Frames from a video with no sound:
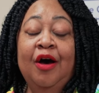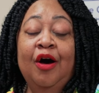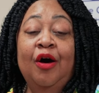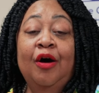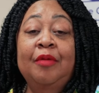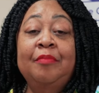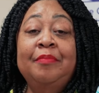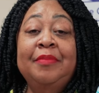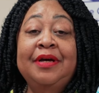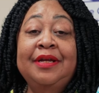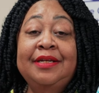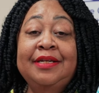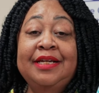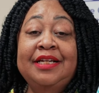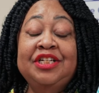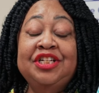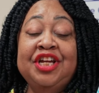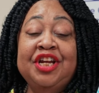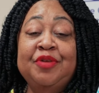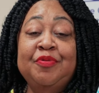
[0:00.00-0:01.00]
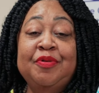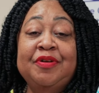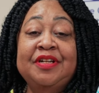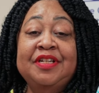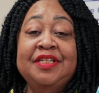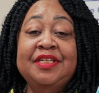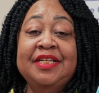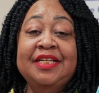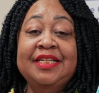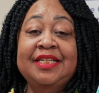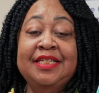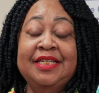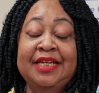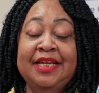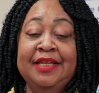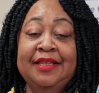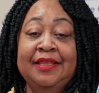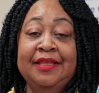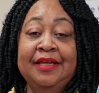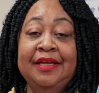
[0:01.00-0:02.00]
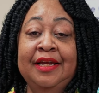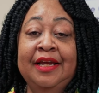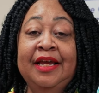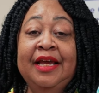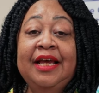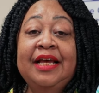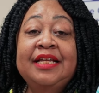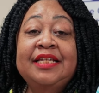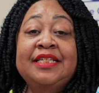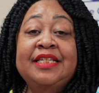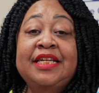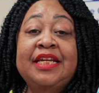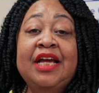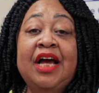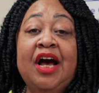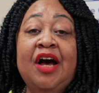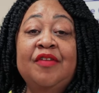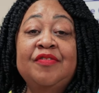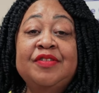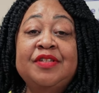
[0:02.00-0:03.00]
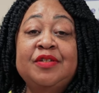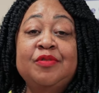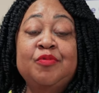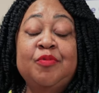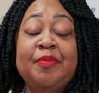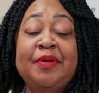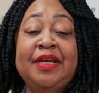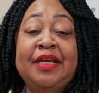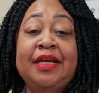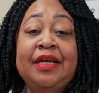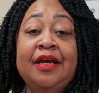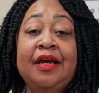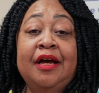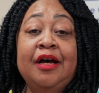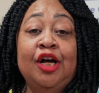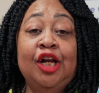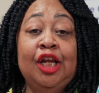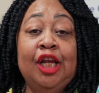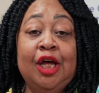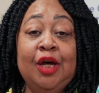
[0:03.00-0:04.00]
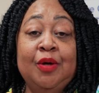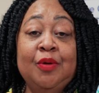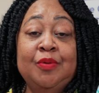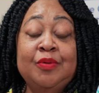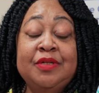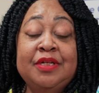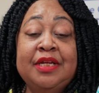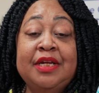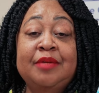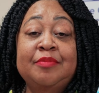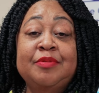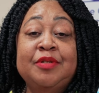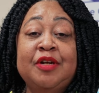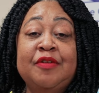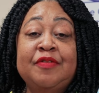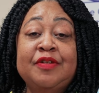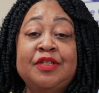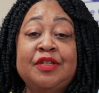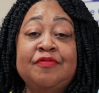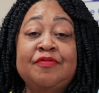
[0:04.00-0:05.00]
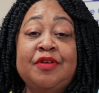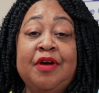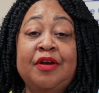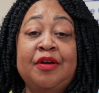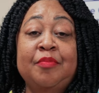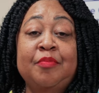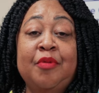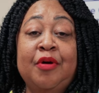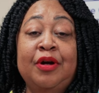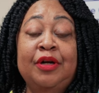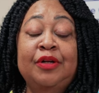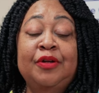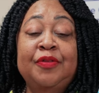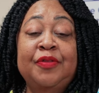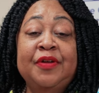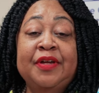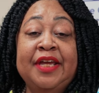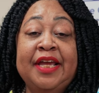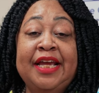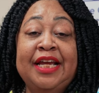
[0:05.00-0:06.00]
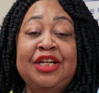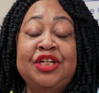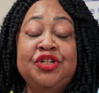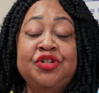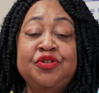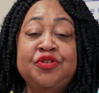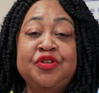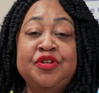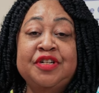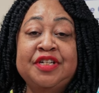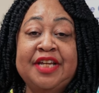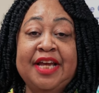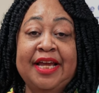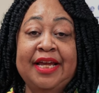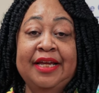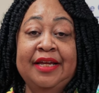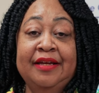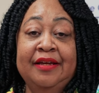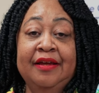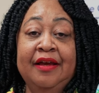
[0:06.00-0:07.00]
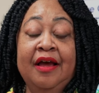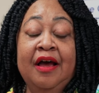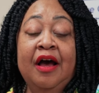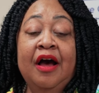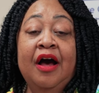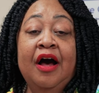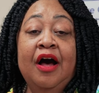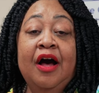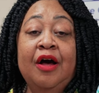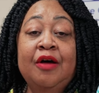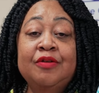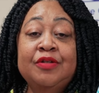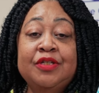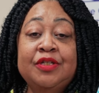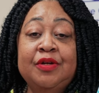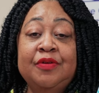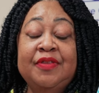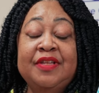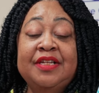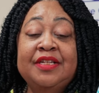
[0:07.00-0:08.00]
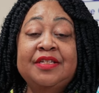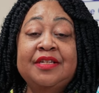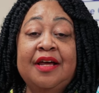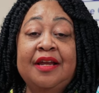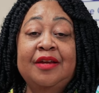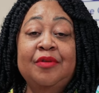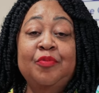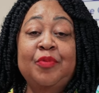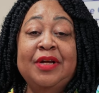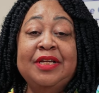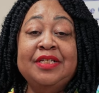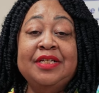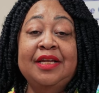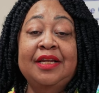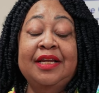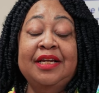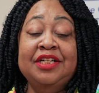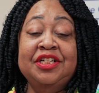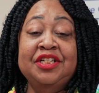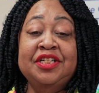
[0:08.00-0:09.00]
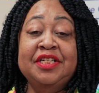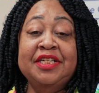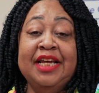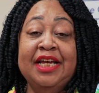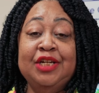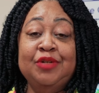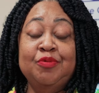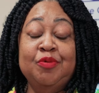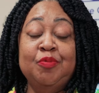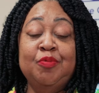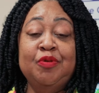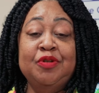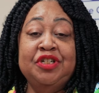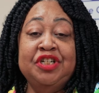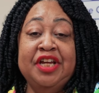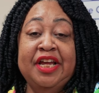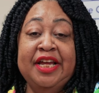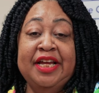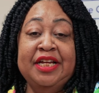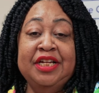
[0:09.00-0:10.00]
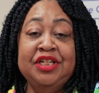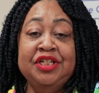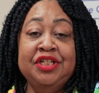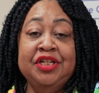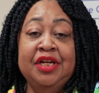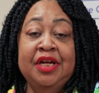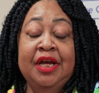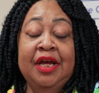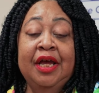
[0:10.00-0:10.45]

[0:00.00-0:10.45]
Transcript: On Monday, January sixteenth, city offices will be closed in observance of Doctor Martin Luther King Junior Day. Also, the solid waste collection schedule will change.